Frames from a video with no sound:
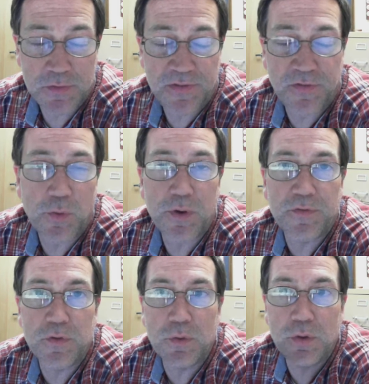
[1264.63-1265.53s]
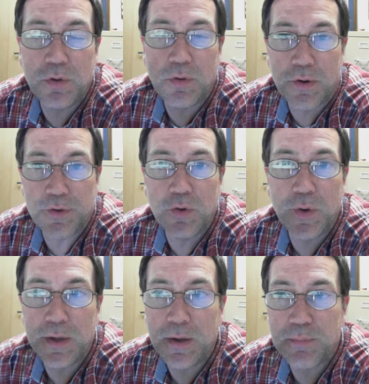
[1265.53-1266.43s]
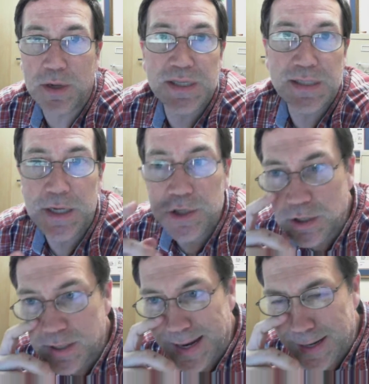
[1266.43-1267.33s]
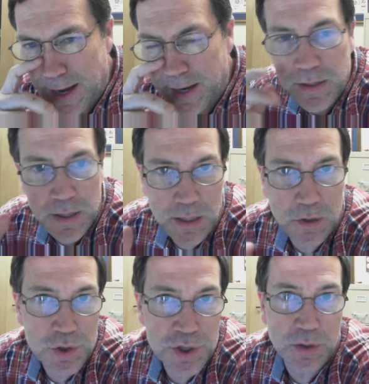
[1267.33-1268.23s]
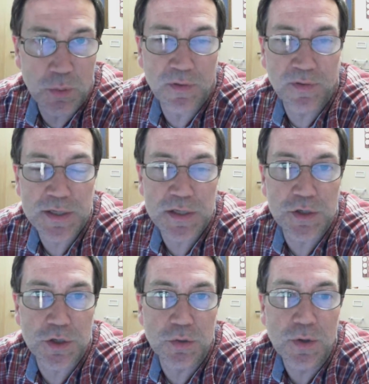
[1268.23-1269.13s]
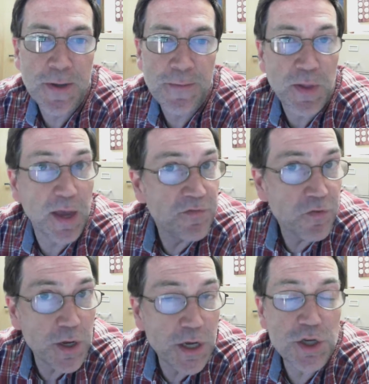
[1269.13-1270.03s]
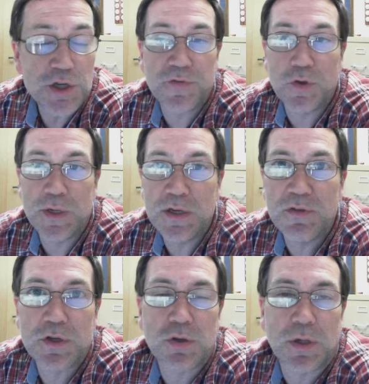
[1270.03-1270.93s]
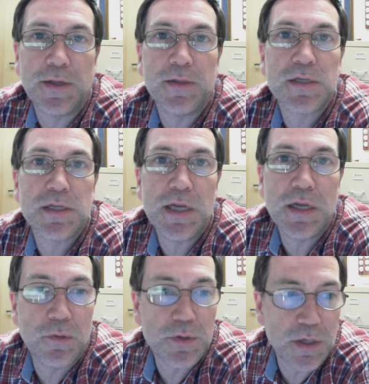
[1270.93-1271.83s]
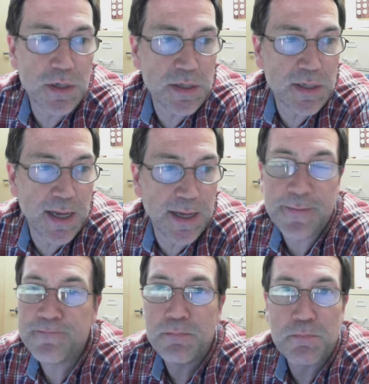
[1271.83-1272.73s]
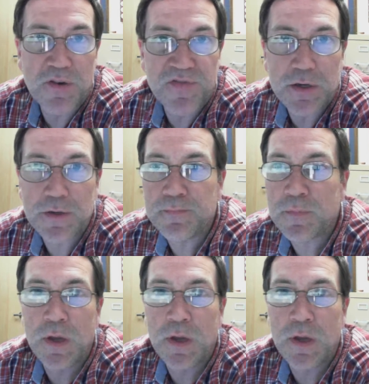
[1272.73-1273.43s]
of the 4 of you who are doing presentations that night that he or she will have listened to. And for each of you individually, the CEO is going to say, perfect,